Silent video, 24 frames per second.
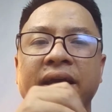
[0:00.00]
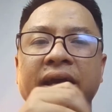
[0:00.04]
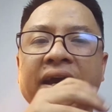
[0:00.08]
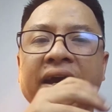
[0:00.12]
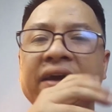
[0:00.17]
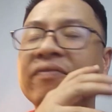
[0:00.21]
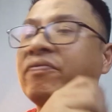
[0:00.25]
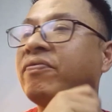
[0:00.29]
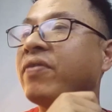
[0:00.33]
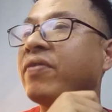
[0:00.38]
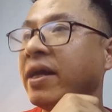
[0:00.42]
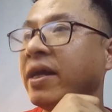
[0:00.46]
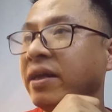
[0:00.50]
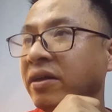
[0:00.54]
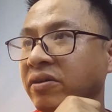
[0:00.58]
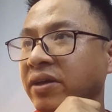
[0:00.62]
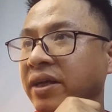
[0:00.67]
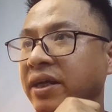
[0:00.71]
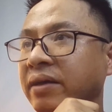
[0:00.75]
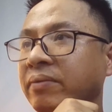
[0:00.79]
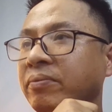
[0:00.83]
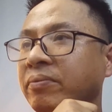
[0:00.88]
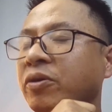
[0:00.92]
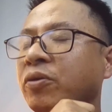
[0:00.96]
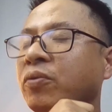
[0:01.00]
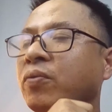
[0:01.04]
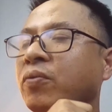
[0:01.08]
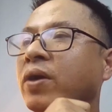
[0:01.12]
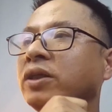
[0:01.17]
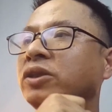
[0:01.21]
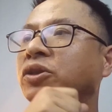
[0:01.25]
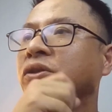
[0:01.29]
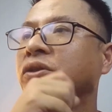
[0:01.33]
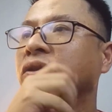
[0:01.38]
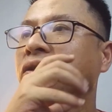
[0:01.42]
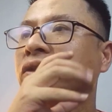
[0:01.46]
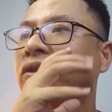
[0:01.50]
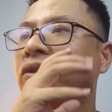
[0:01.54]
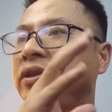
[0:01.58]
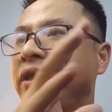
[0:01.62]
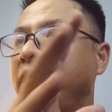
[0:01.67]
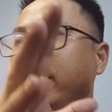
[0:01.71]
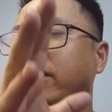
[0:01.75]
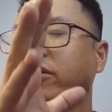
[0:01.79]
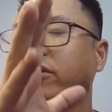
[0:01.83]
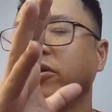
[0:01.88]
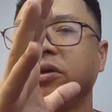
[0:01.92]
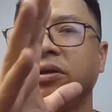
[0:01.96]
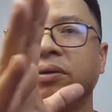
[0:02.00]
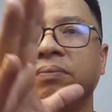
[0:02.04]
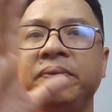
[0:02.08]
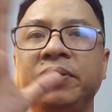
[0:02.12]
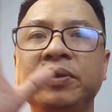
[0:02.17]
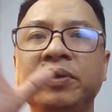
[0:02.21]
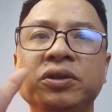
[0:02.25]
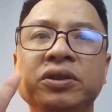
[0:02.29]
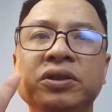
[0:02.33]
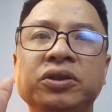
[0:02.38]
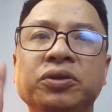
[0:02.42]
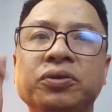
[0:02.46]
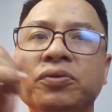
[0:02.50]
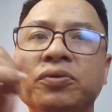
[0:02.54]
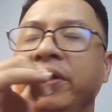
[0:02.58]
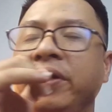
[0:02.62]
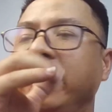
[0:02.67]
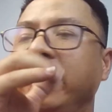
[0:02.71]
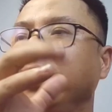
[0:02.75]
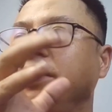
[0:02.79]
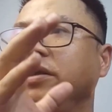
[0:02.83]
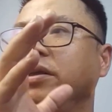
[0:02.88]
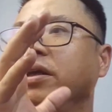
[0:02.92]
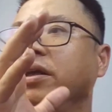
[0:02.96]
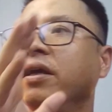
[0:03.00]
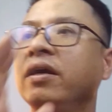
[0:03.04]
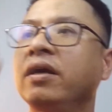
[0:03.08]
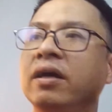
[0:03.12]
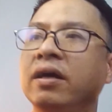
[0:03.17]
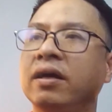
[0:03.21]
And finally, if you want to share your computer screen,